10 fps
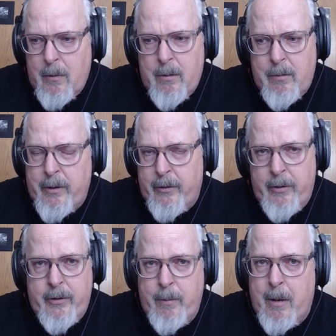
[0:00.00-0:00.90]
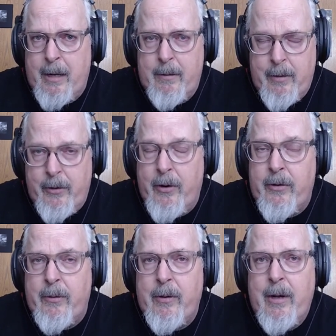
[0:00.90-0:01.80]
There are other
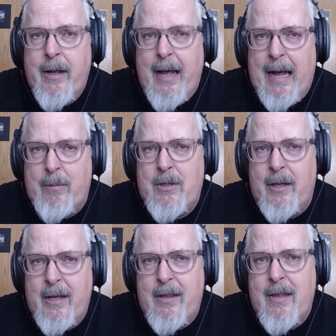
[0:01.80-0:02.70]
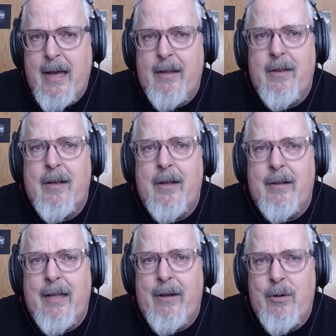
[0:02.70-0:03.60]
apps like that
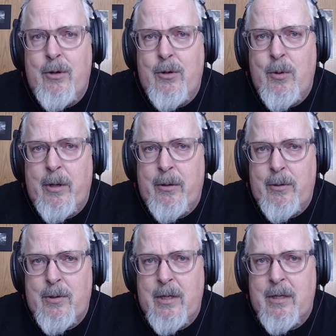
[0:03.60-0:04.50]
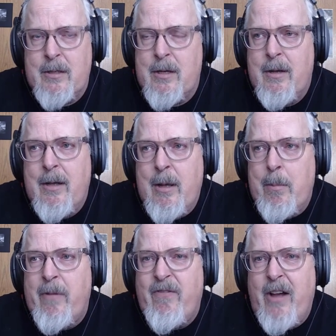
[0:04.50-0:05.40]
allow you to do all those things.
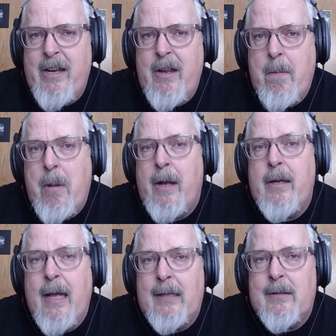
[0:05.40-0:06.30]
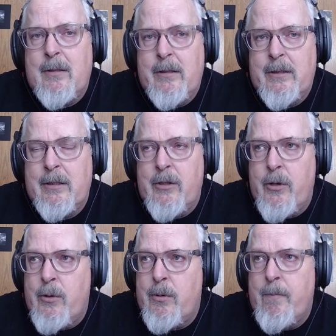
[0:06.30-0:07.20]
But finding podcasts to listen
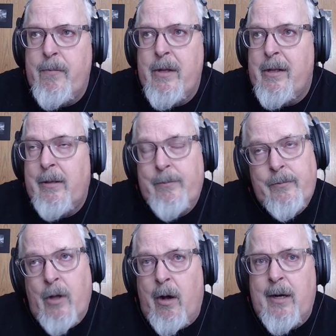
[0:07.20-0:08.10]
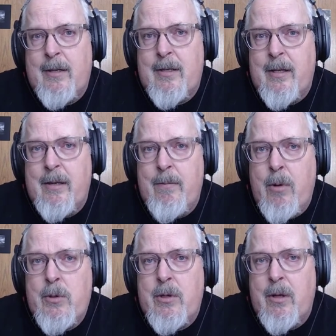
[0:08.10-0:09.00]
to, honestly,
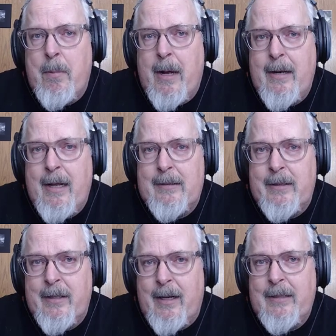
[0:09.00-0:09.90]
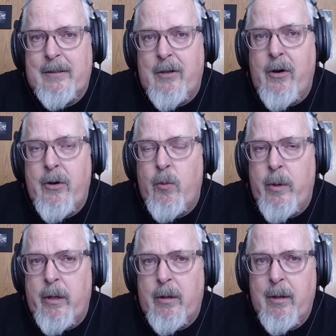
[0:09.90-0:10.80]
most of the podcasts that I started
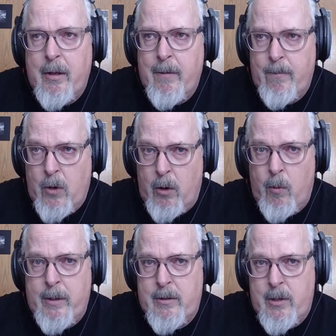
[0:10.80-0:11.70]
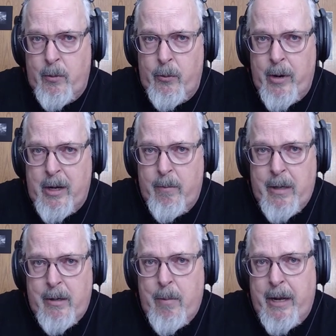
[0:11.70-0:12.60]
with are ones that were
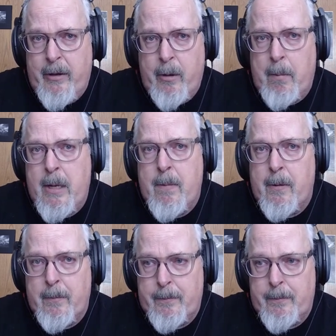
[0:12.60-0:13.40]
recommended by other people.